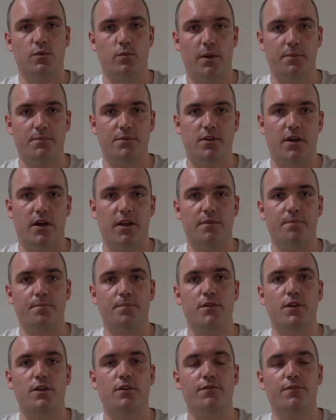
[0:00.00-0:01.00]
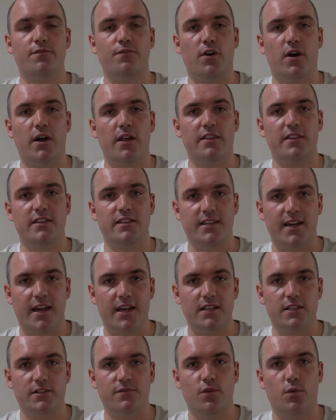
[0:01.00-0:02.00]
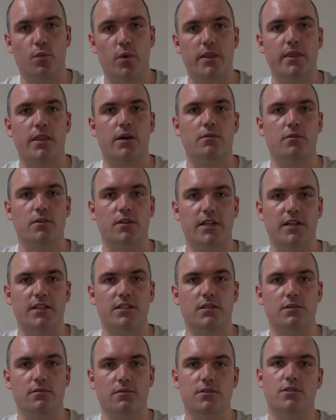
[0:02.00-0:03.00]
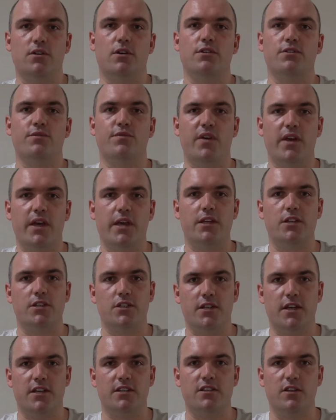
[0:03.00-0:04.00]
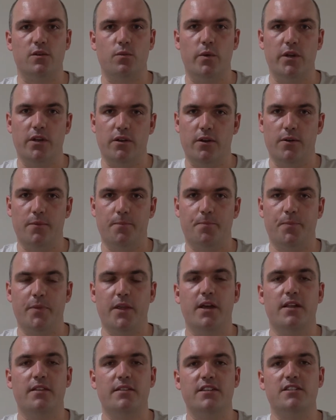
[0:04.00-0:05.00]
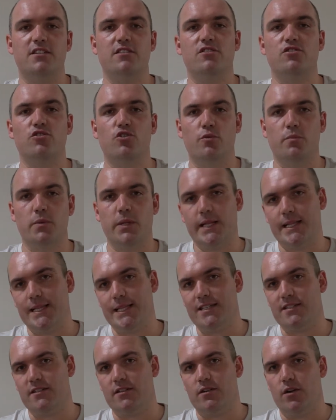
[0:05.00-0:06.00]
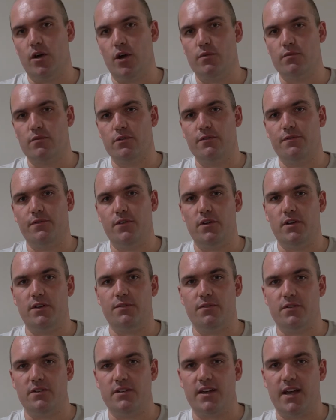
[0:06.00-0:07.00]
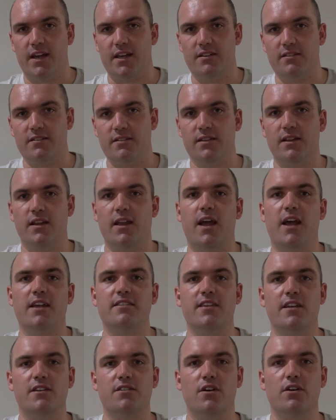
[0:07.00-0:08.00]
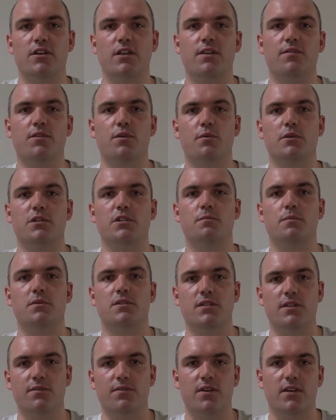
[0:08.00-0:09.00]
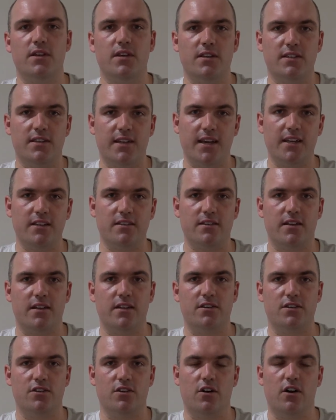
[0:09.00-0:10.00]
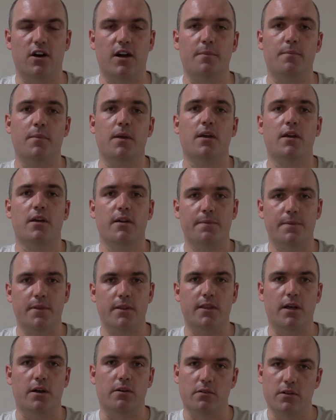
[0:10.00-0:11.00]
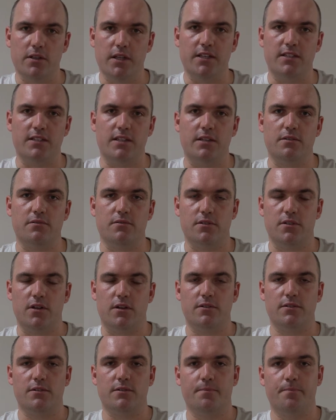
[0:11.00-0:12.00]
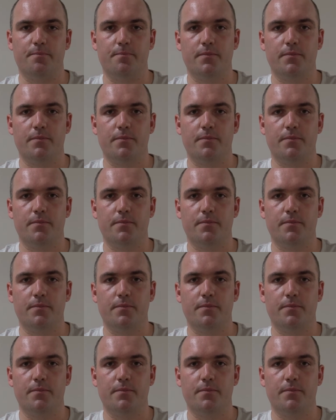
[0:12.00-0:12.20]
website, you can find the dates for when they'll release the results for each testing window. This is normally listed over a few different days, as they don't give you a specific date and time that they'll release these results.